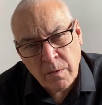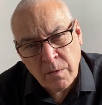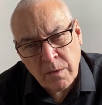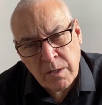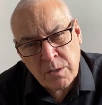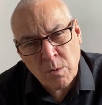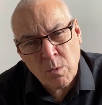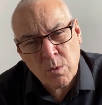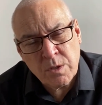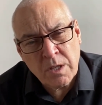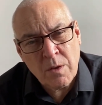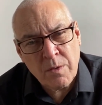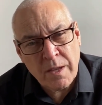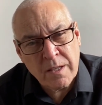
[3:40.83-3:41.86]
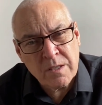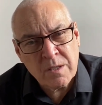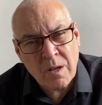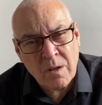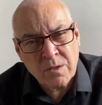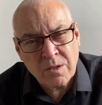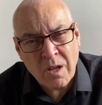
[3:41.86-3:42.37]
This also then
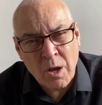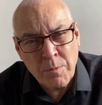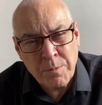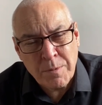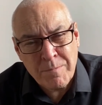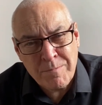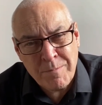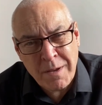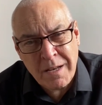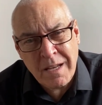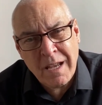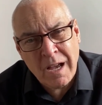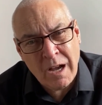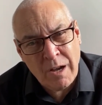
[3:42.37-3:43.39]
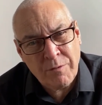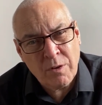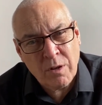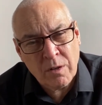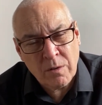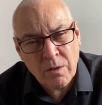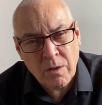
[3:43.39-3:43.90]
starts to open many
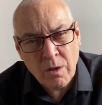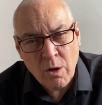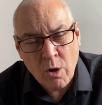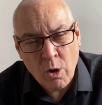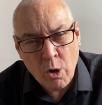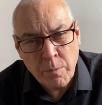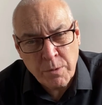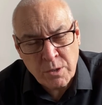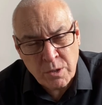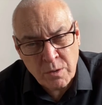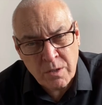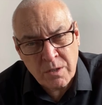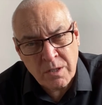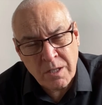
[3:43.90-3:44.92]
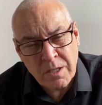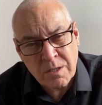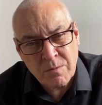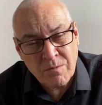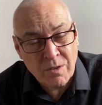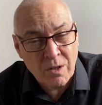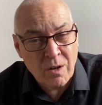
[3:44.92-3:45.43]
other
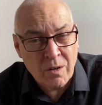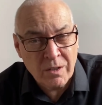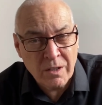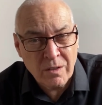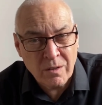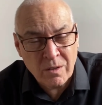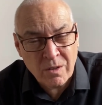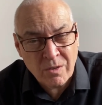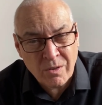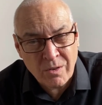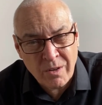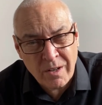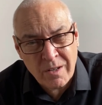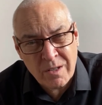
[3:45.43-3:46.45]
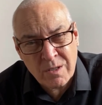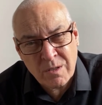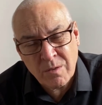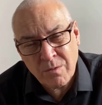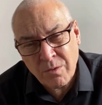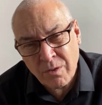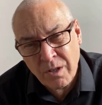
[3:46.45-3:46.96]
opportunities regarding
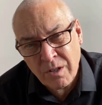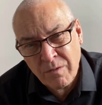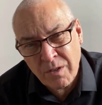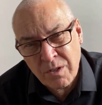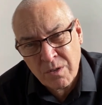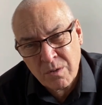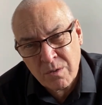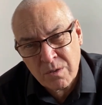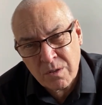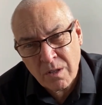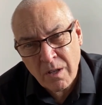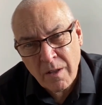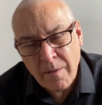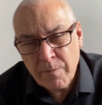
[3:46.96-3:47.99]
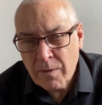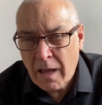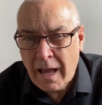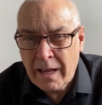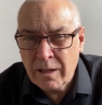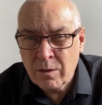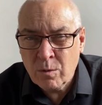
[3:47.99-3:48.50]
careers for individuals
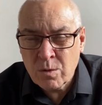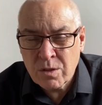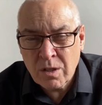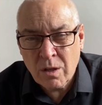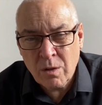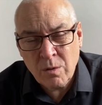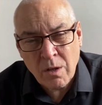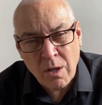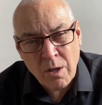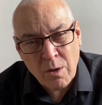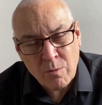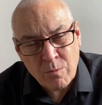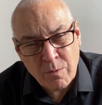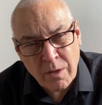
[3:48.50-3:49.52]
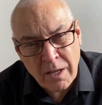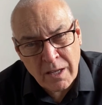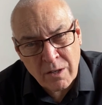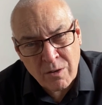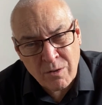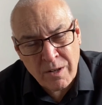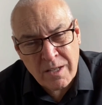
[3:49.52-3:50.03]
and also
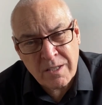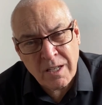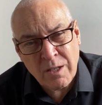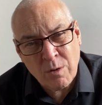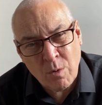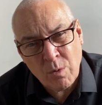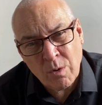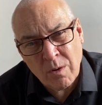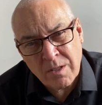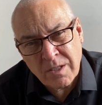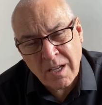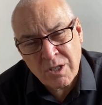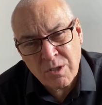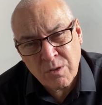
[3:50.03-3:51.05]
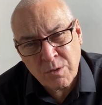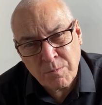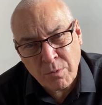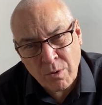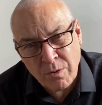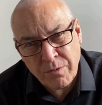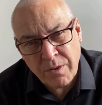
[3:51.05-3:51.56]
increasing organisations'
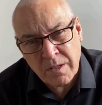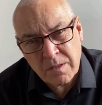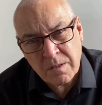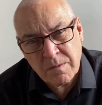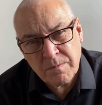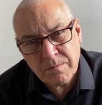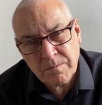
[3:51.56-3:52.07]
profits.